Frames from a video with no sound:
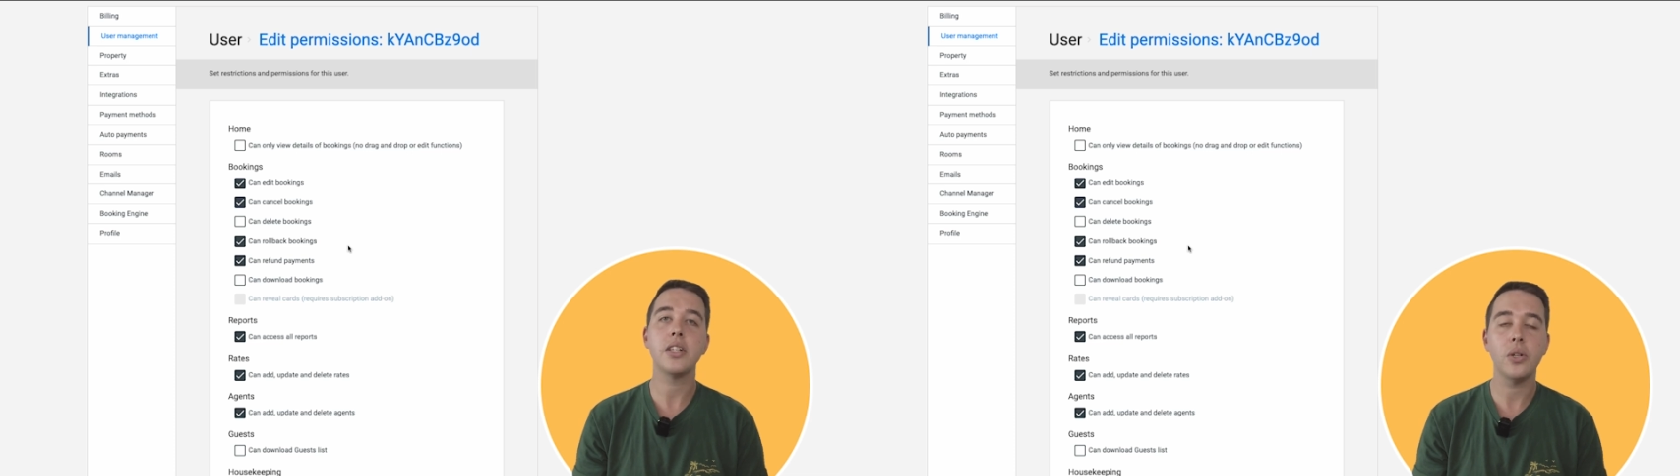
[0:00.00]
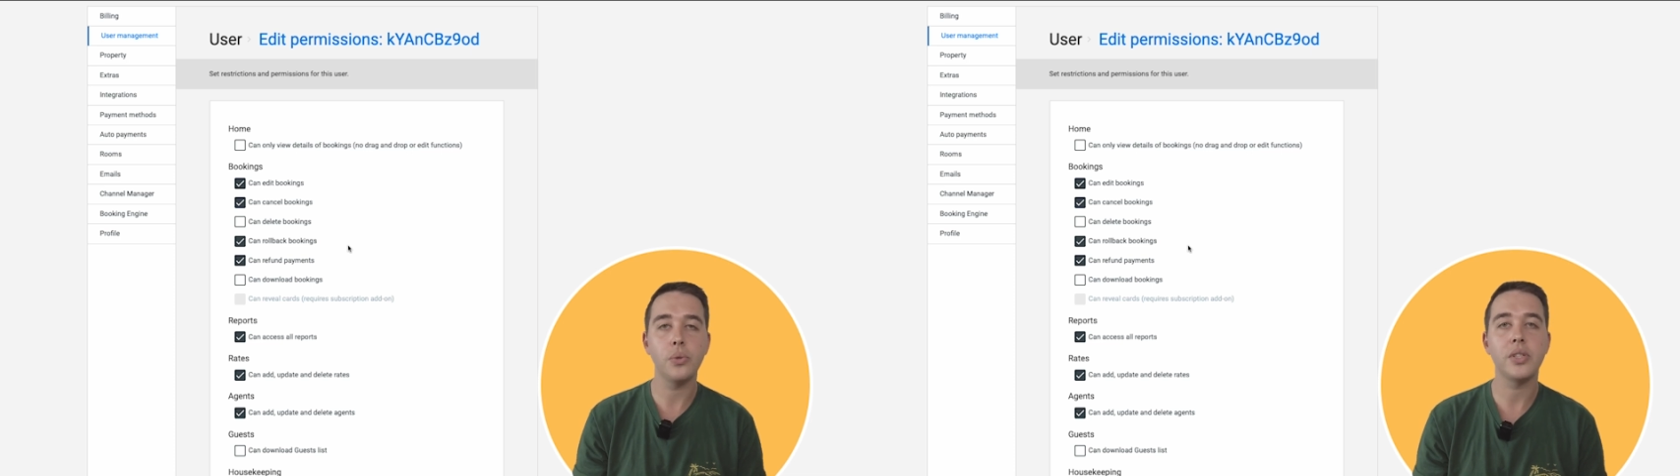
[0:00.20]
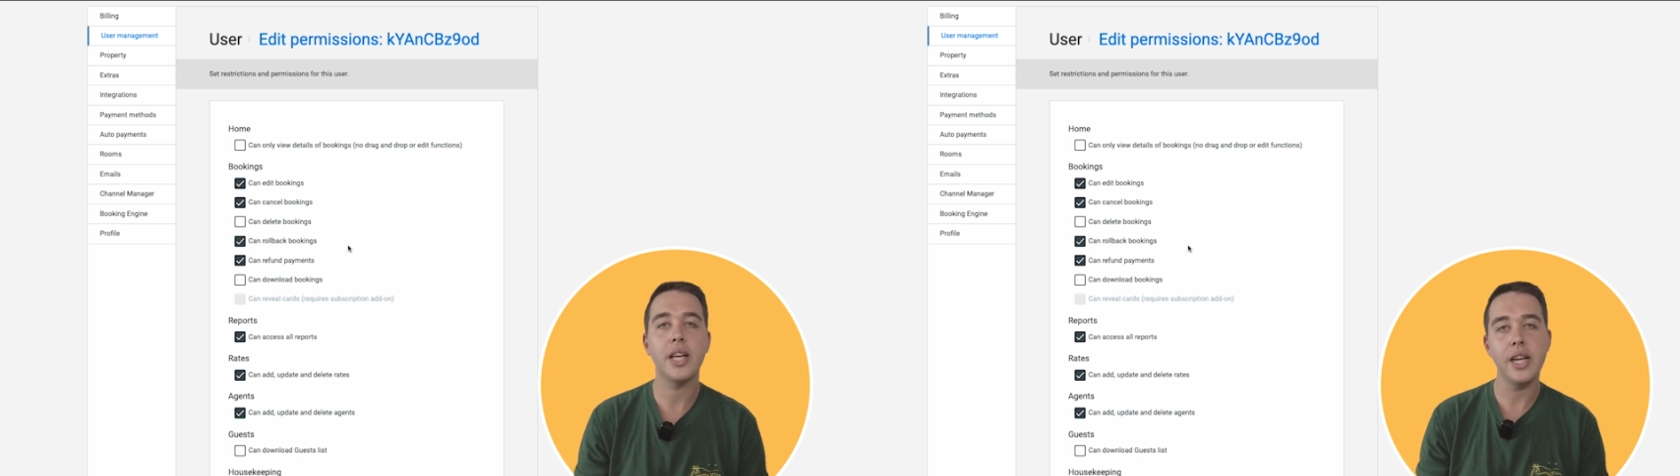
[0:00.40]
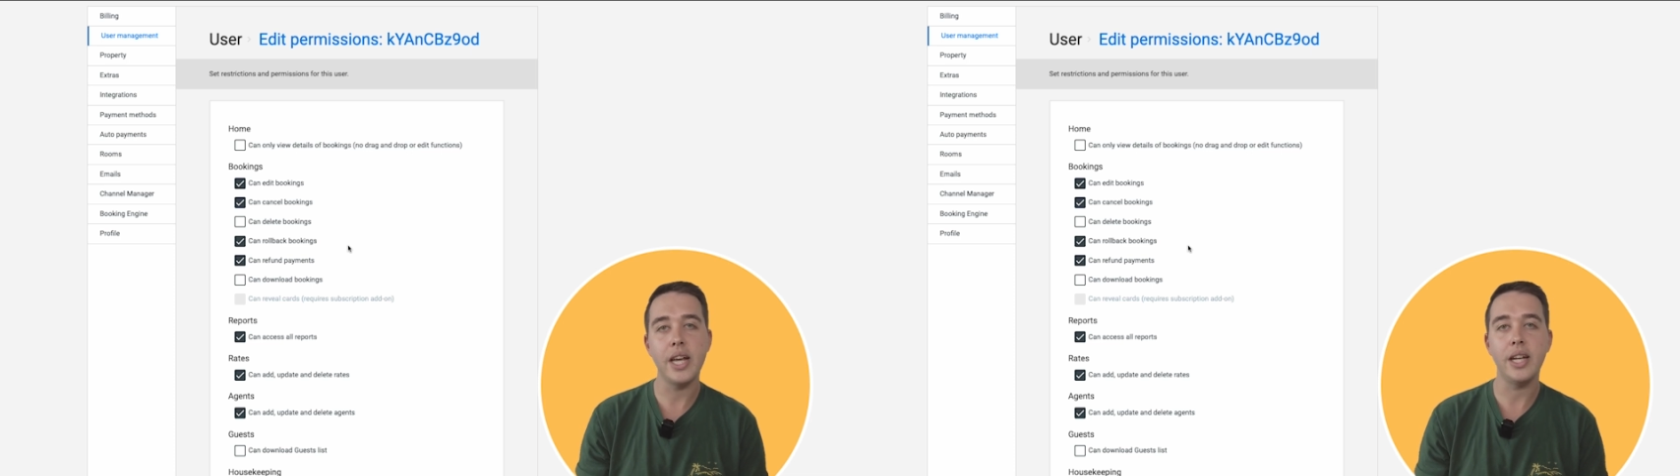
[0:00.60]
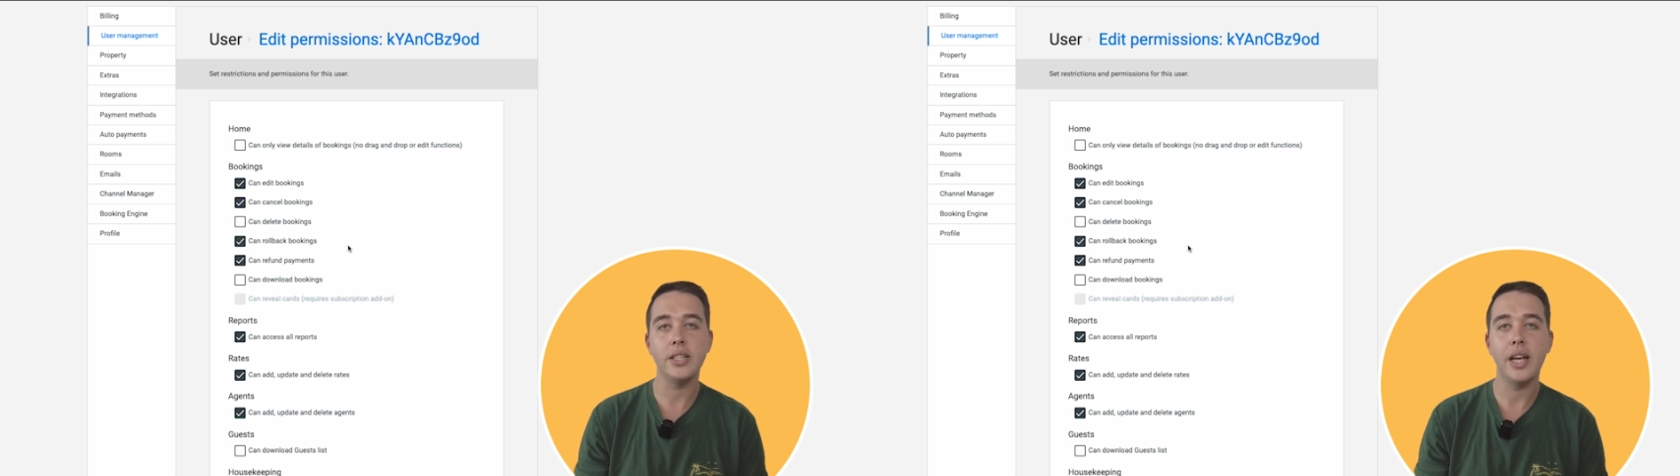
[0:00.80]
tools they
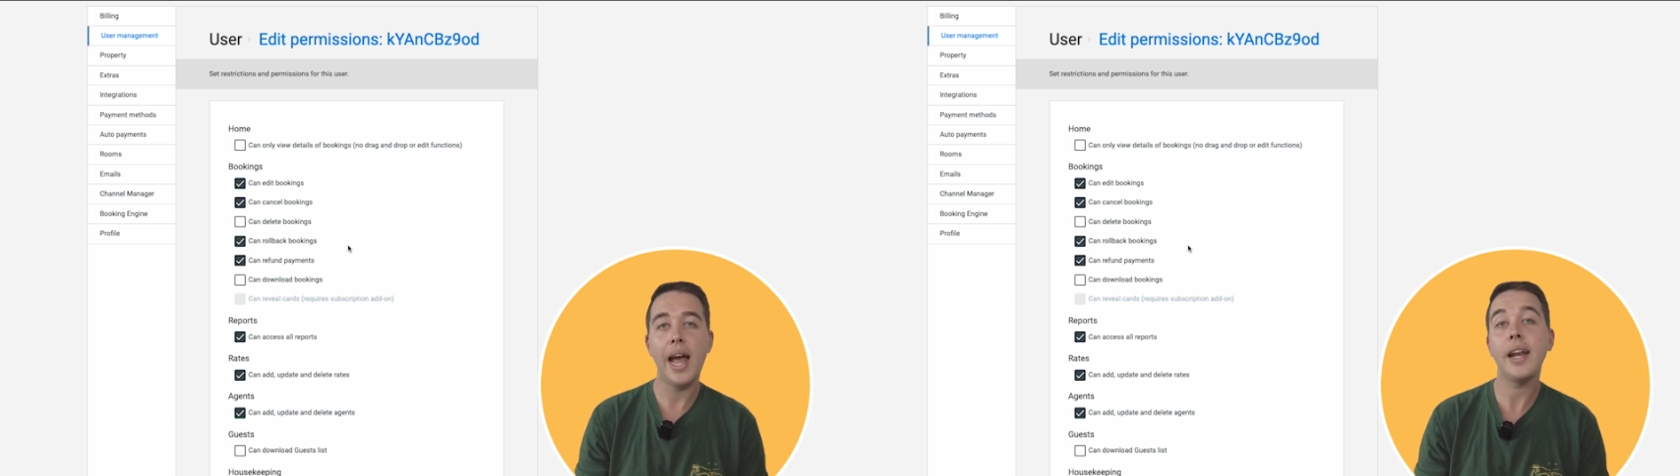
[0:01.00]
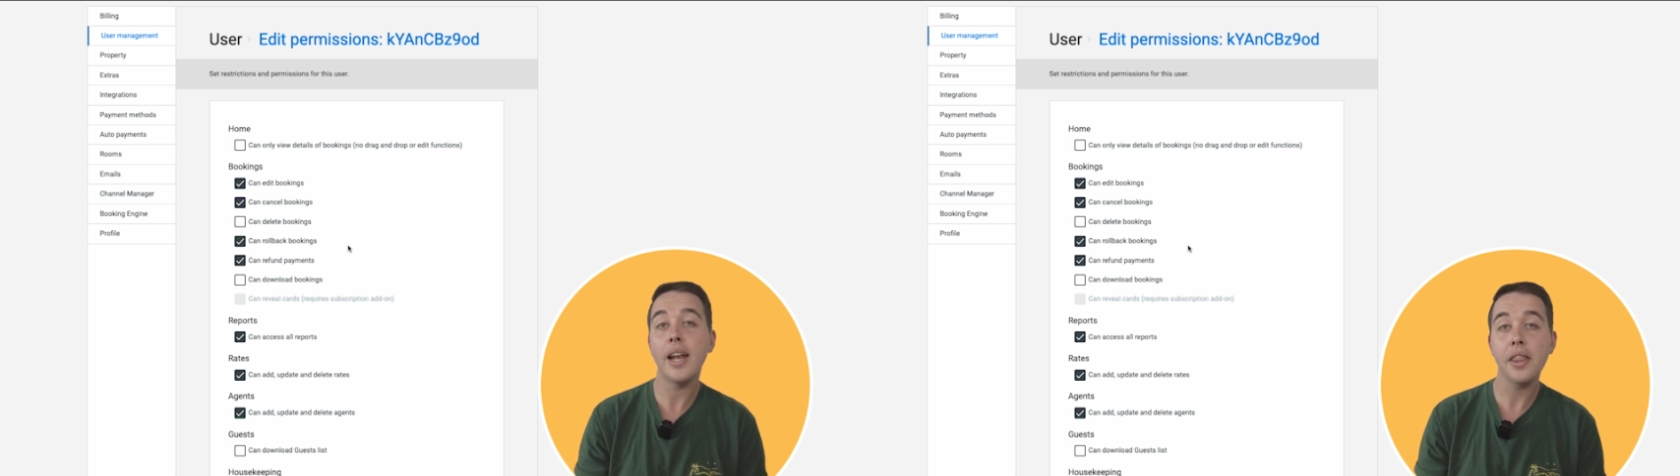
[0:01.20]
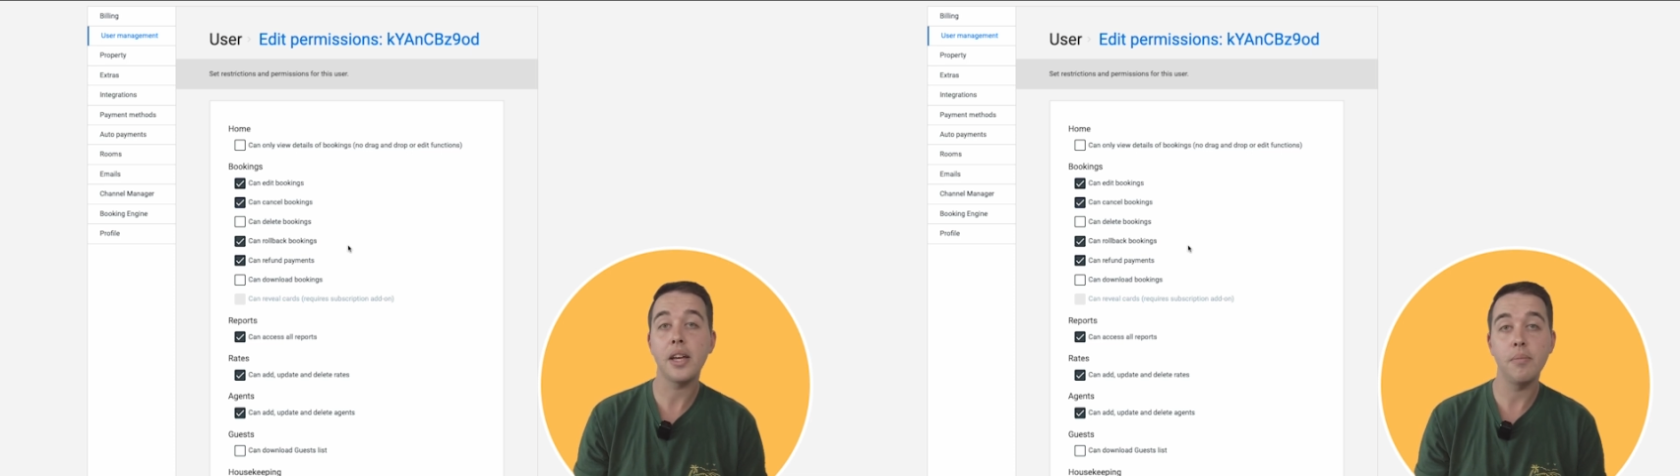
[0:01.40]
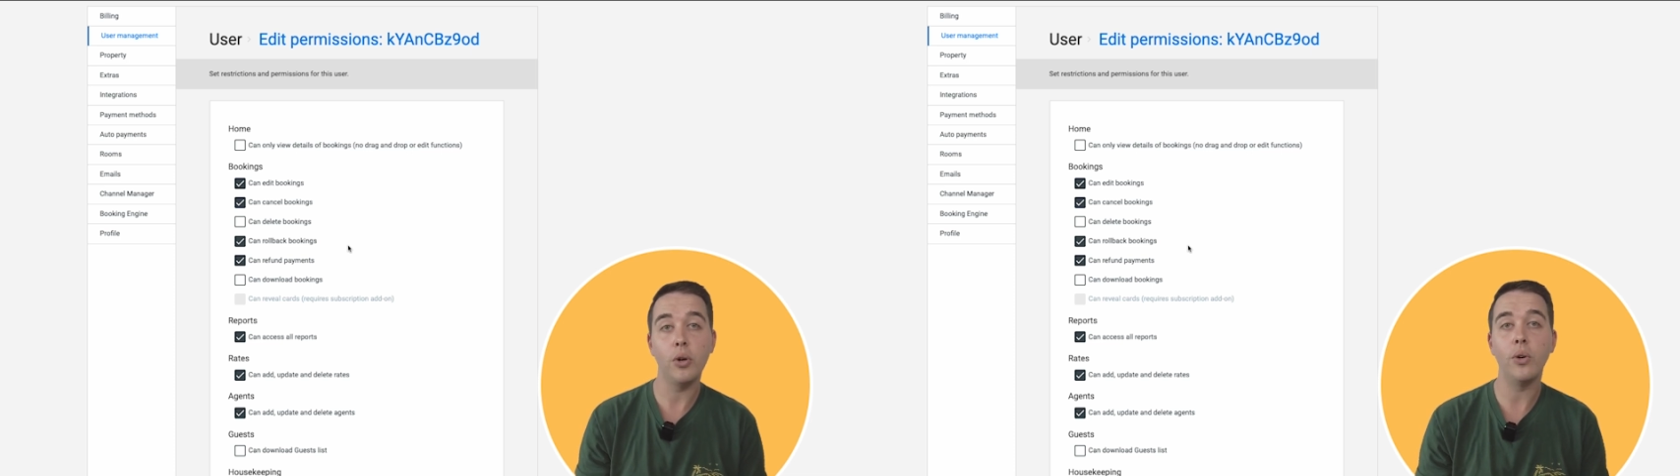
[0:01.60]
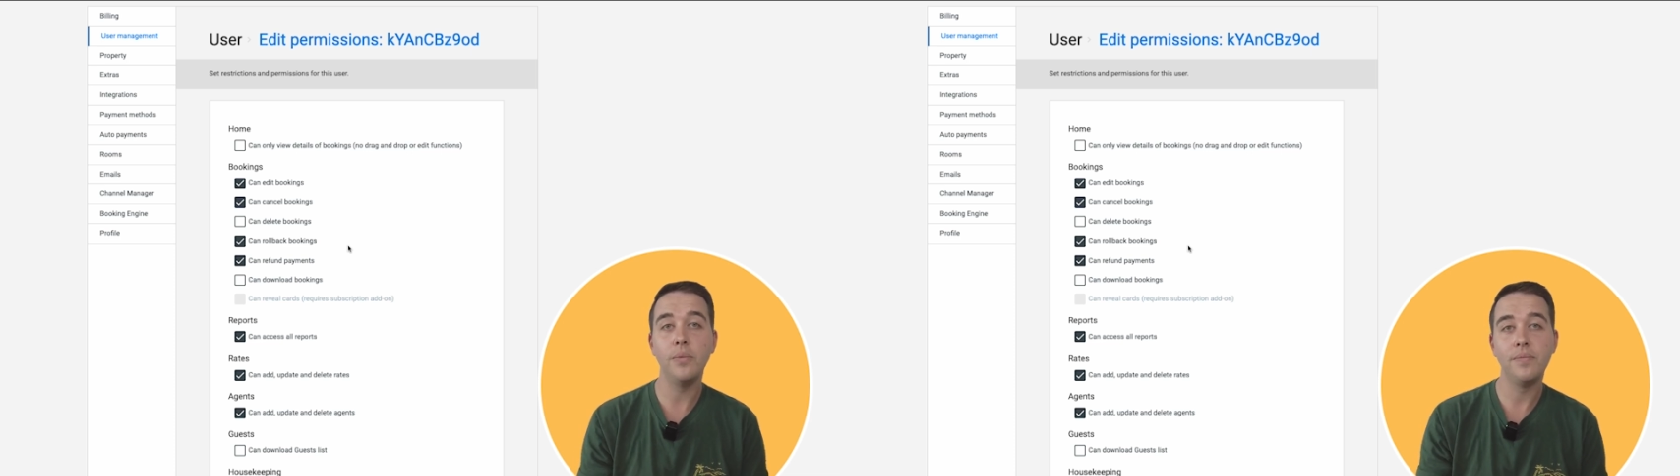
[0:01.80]
need and nothing
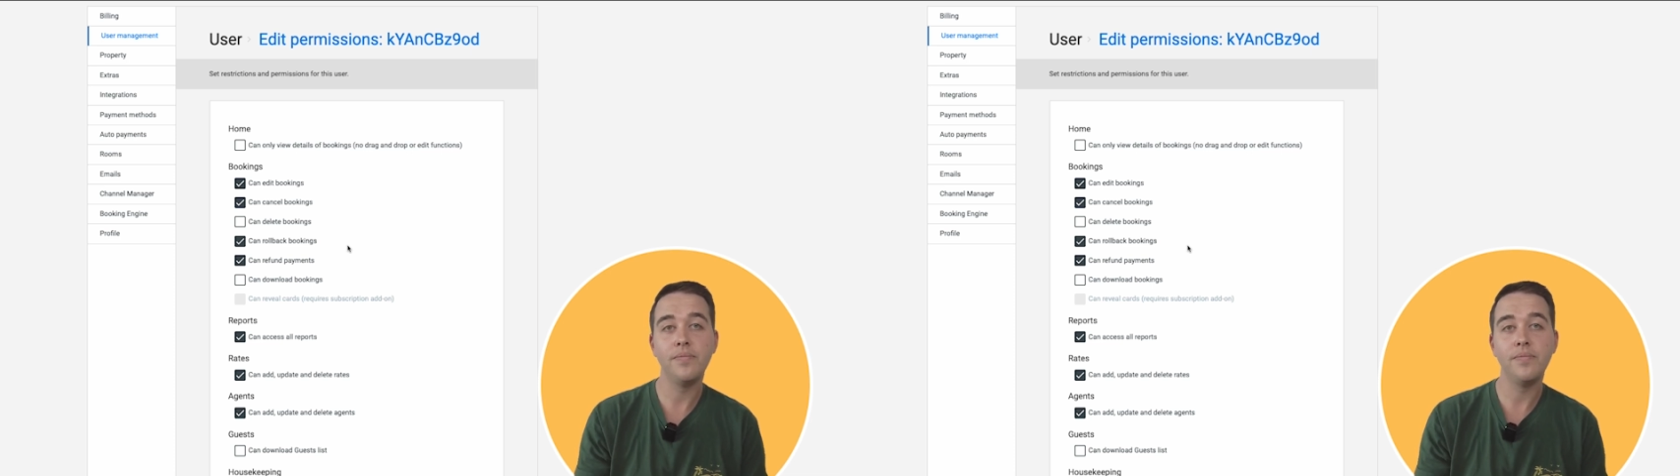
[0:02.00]
more.